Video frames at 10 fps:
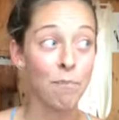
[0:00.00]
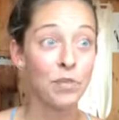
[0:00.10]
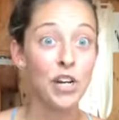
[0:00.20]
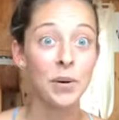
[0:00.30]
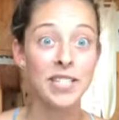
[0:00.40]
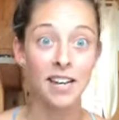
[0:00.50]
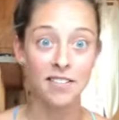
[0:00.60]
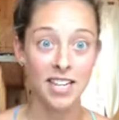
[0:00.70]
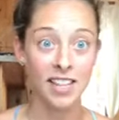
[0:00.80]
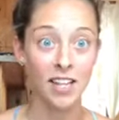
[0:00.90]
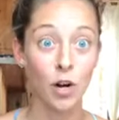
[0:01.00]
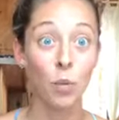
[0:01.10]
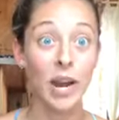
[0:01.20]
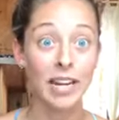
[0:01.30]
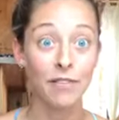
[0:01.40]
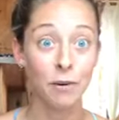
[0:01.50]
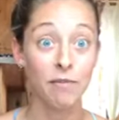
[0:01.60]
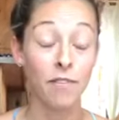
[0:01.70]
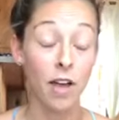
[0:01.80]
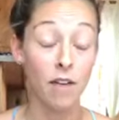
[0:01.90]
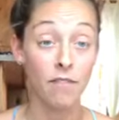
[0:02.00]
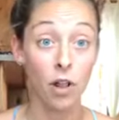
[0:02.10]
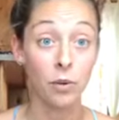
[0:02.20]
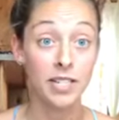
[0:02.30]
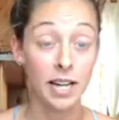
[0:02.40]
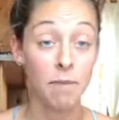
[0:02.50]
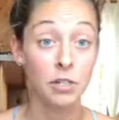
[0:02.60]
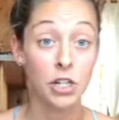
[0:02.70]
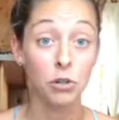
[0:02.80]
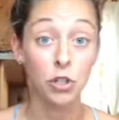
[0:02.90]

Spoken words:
instead of sitting and waiting for followers to come to you.